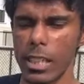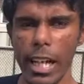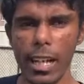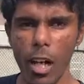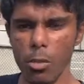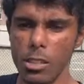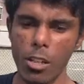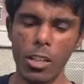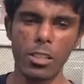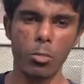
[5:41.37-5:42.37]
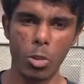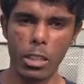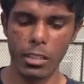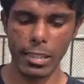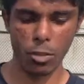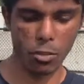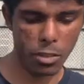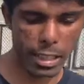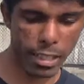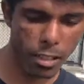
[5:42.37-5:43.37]
that I got with this car, so I'm really grateful
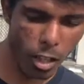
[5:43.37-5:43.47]
for that.